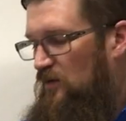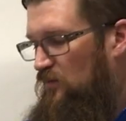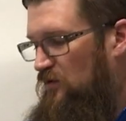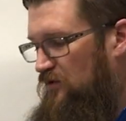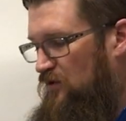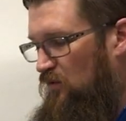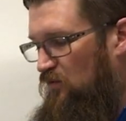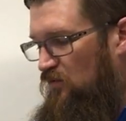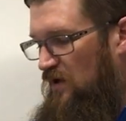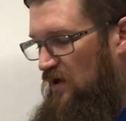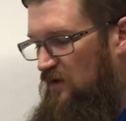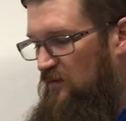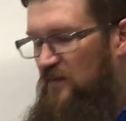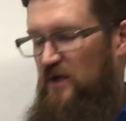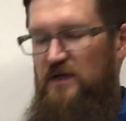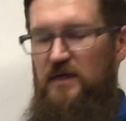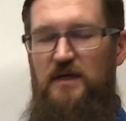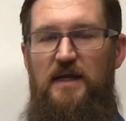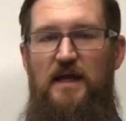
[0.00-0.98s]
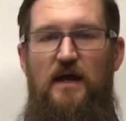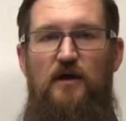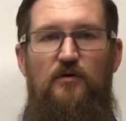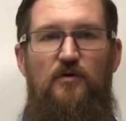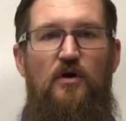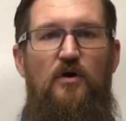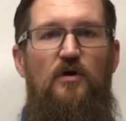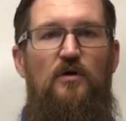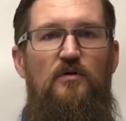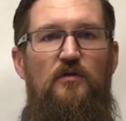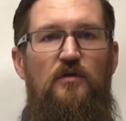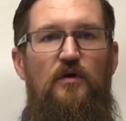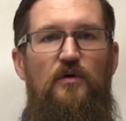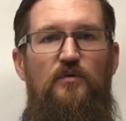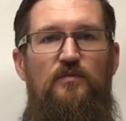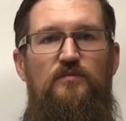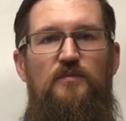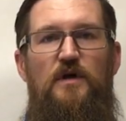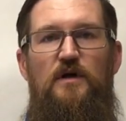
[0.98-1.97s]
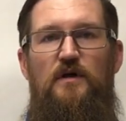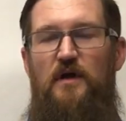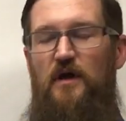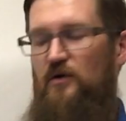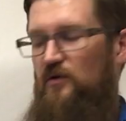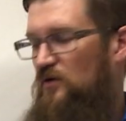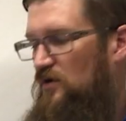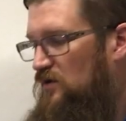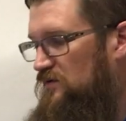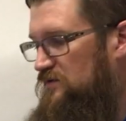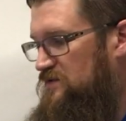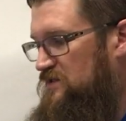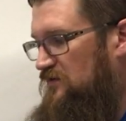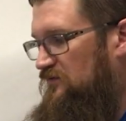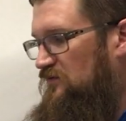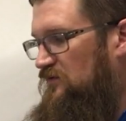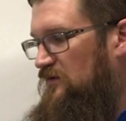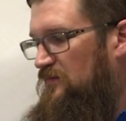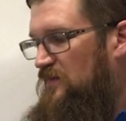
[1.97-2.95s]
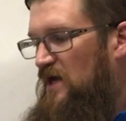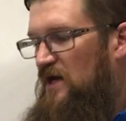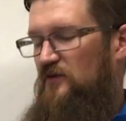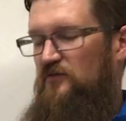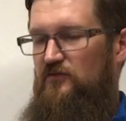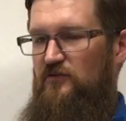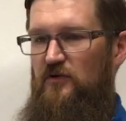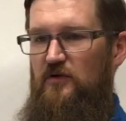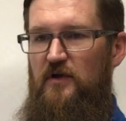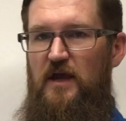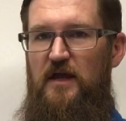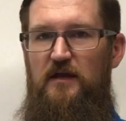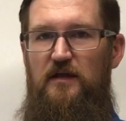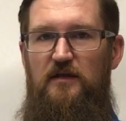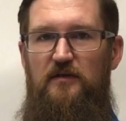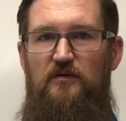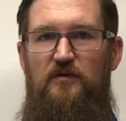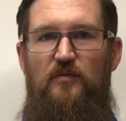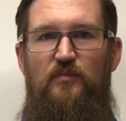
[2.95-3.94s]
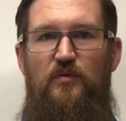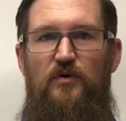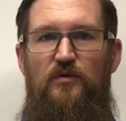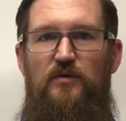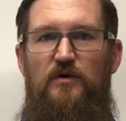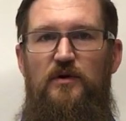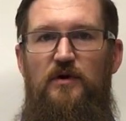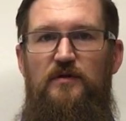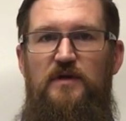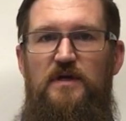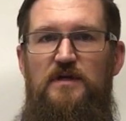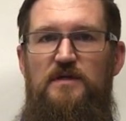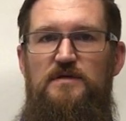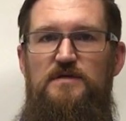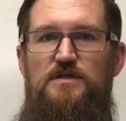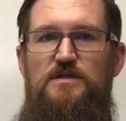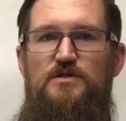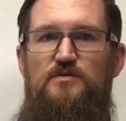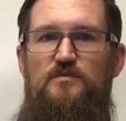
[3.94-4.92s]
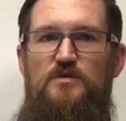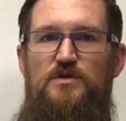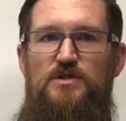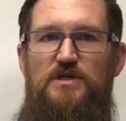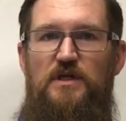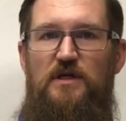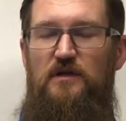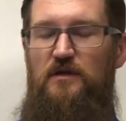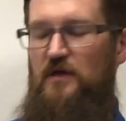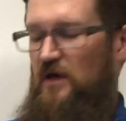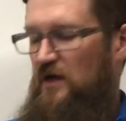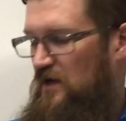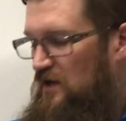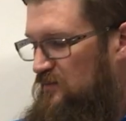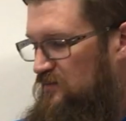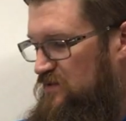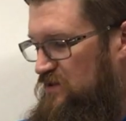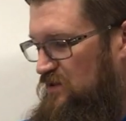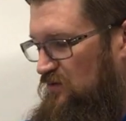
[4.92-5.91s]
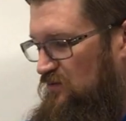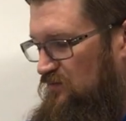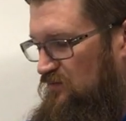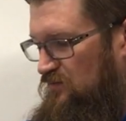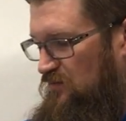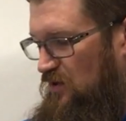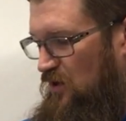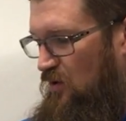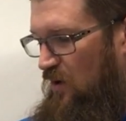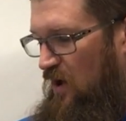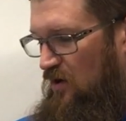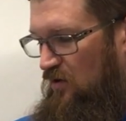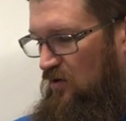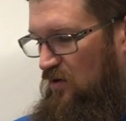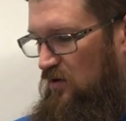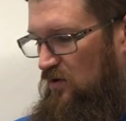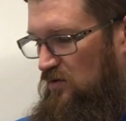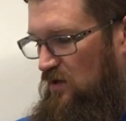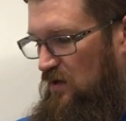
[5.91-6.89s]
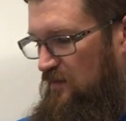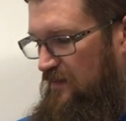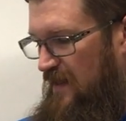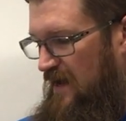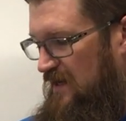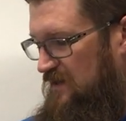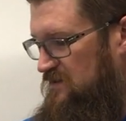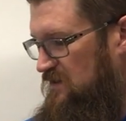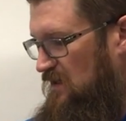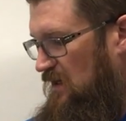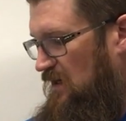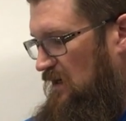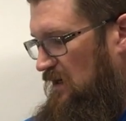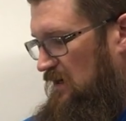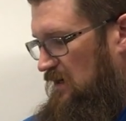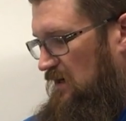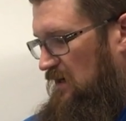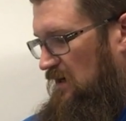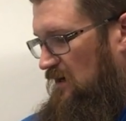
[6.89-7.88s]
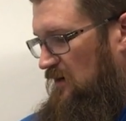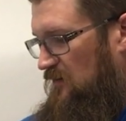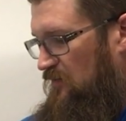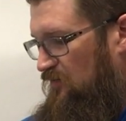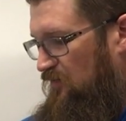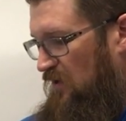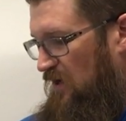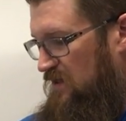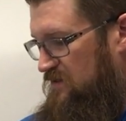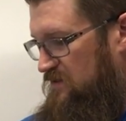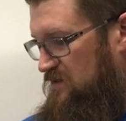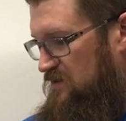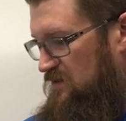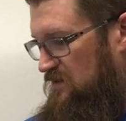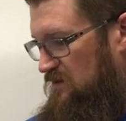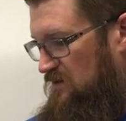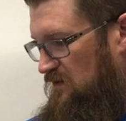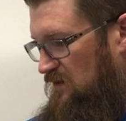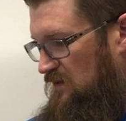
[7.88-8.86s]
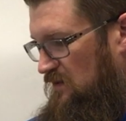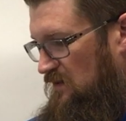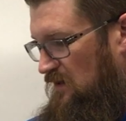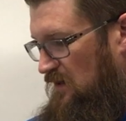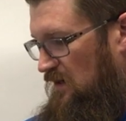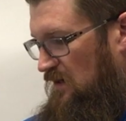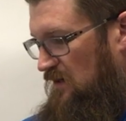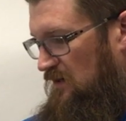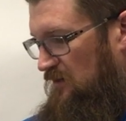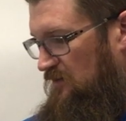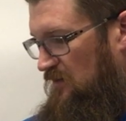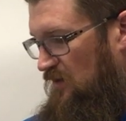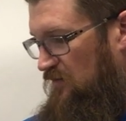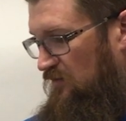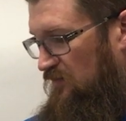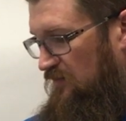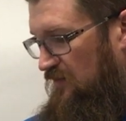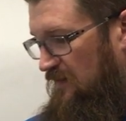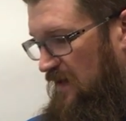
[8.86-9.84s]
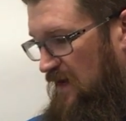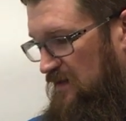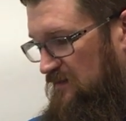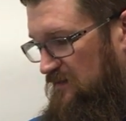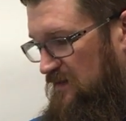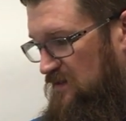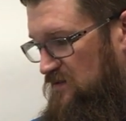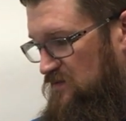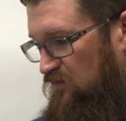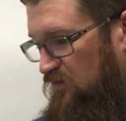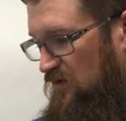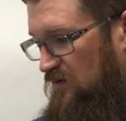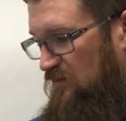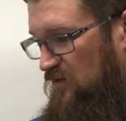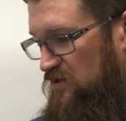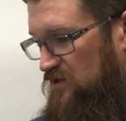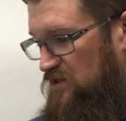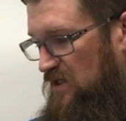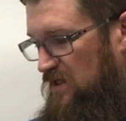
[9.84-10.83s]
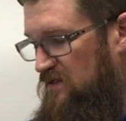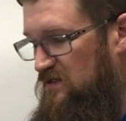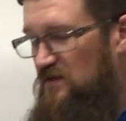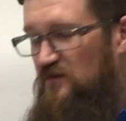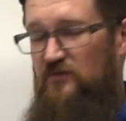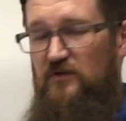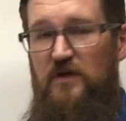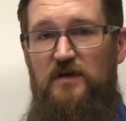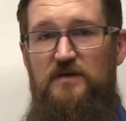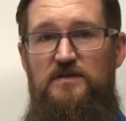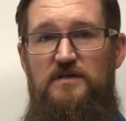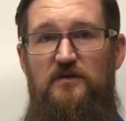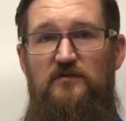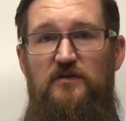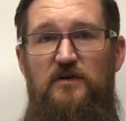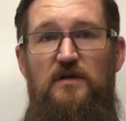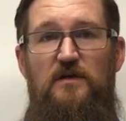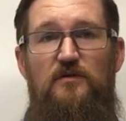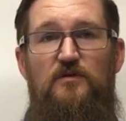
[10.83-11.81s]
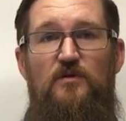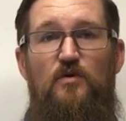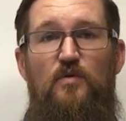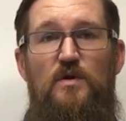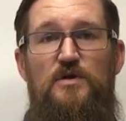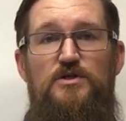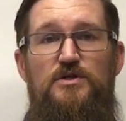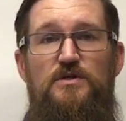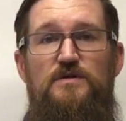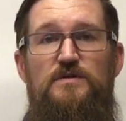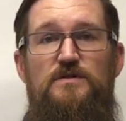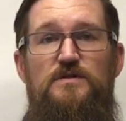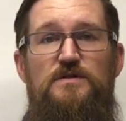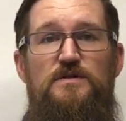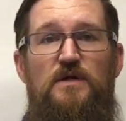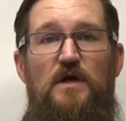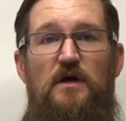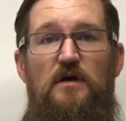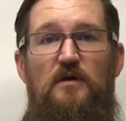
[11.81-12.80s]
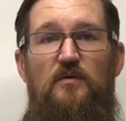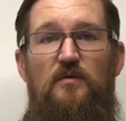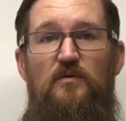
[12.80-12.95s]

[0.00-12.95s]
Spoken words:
We don't recommend any alcohol though. Alcohol is definitely bad for any component on the anesthesia machine, so no alcohol on that. But other than that, that's pretty much it. If you guys have any other questions,